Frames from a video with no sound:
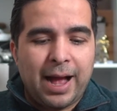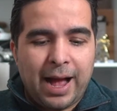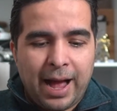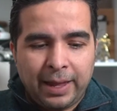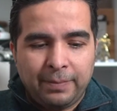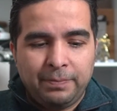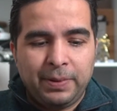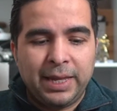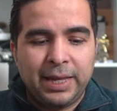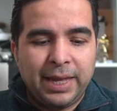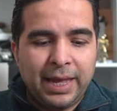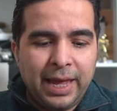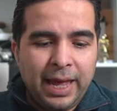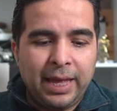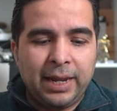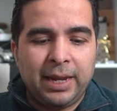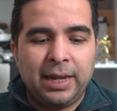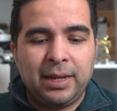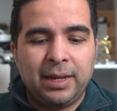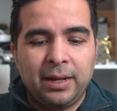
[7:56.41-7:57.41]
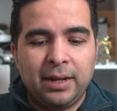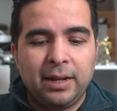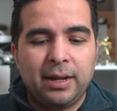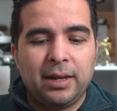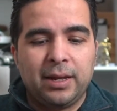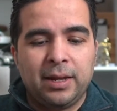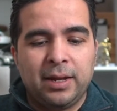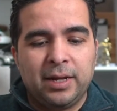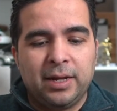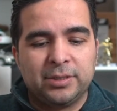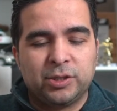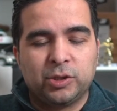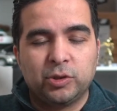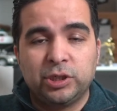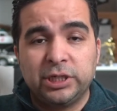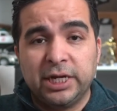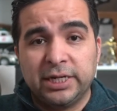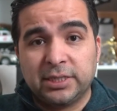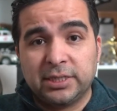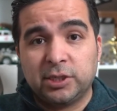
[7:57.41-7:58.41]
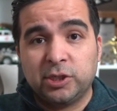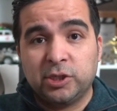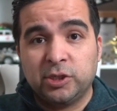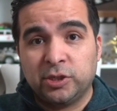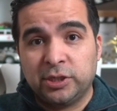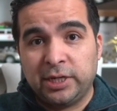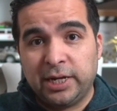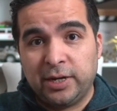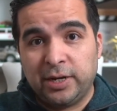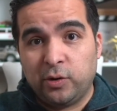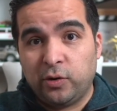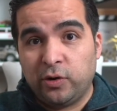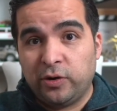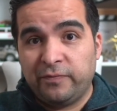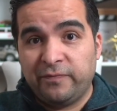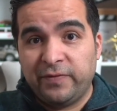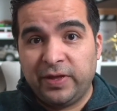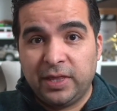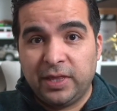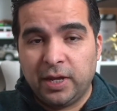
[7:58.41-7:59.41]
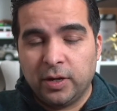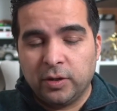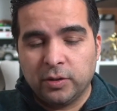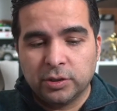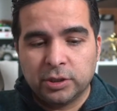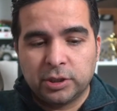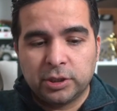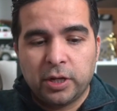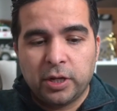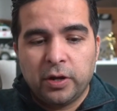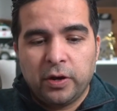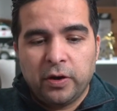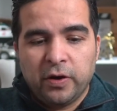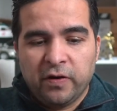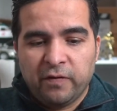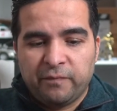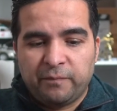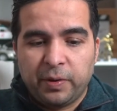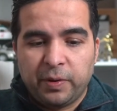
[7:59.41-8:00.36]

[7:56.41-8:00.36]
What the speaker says: I've been getting suggestions and other videos of